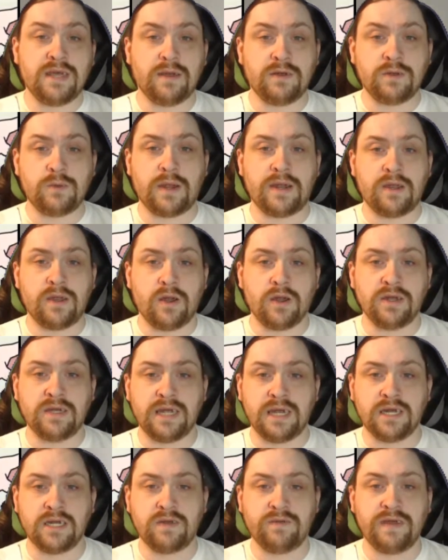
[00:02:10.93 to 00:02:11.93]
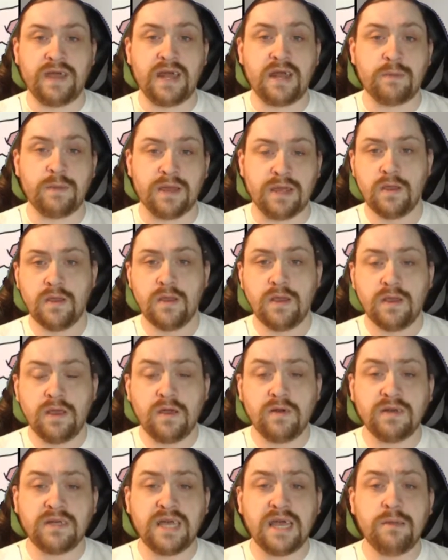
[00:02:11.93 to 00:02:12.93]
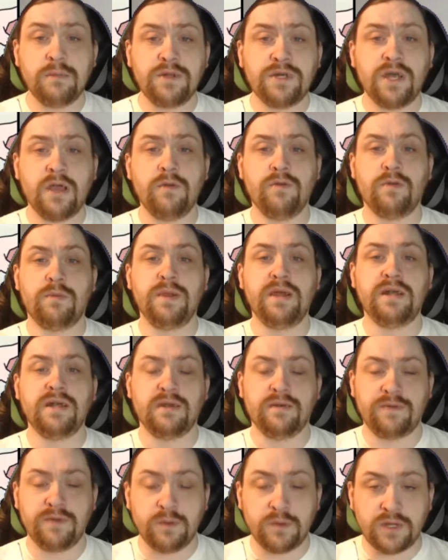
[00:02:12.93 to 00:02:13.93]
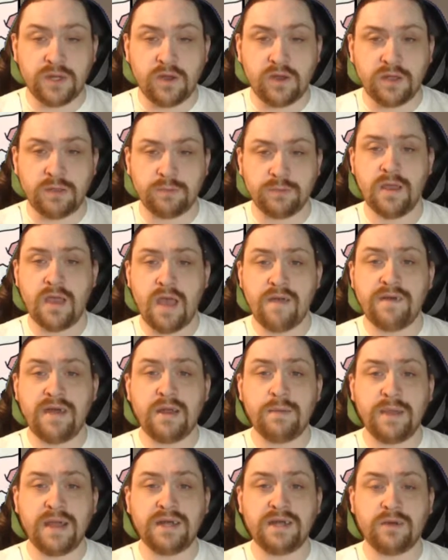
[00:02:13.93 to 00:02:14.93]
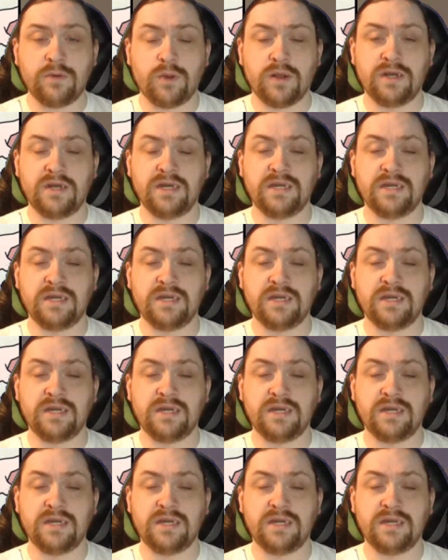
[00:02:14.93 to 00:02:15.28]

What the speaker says: to add content to the anime. You got the same joke repeated a few times, and the animation quality is